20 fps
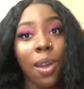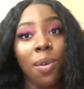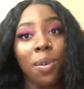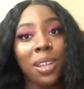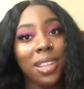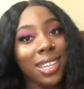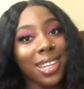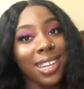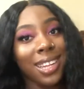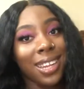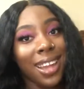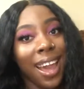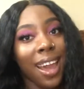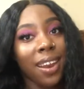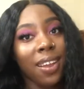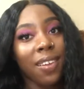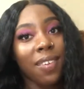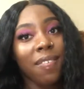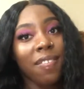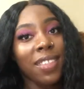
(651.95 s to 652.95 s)
which a lot
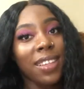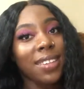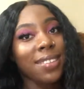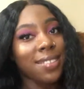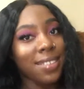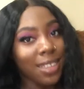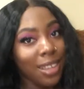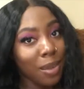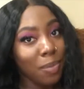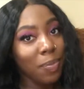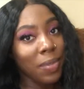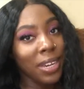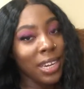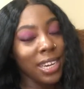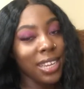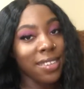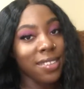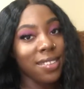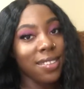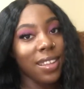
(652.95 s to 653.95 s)
of these
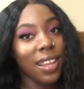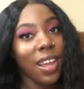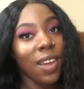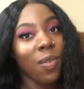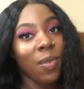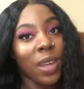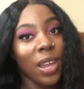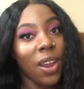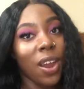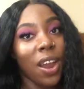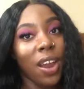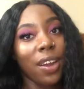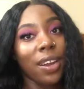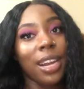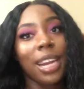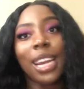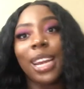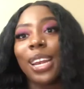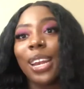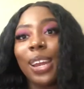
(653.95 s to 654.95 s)
companies, we
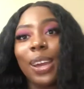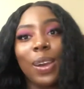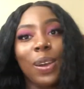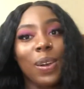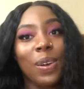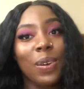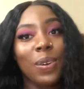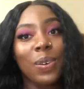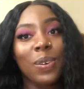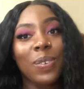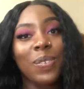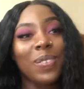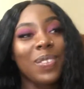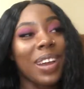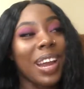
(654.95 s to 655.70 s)
already know.